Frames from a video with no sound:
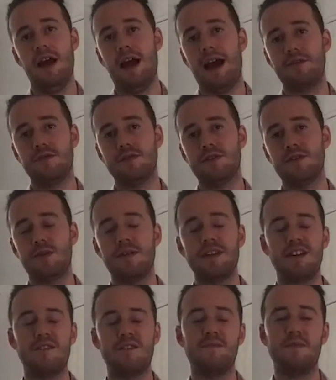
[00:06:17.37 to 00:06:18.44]
And also as well,
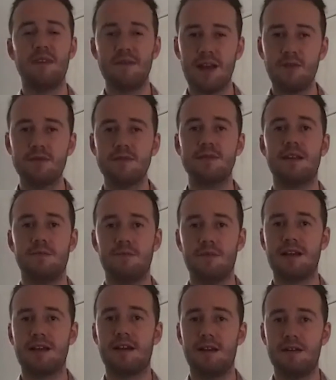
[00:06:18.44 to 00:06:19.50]
it helps with
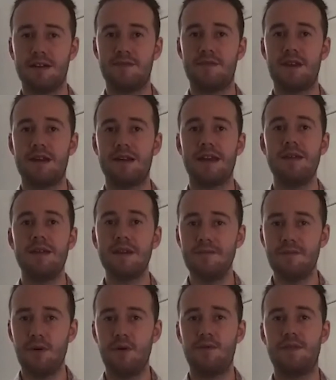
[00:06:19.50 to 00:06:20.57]
that kind of keeping
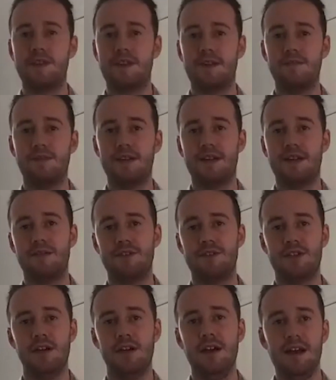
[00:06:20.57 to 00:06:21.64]
involved in the company culture.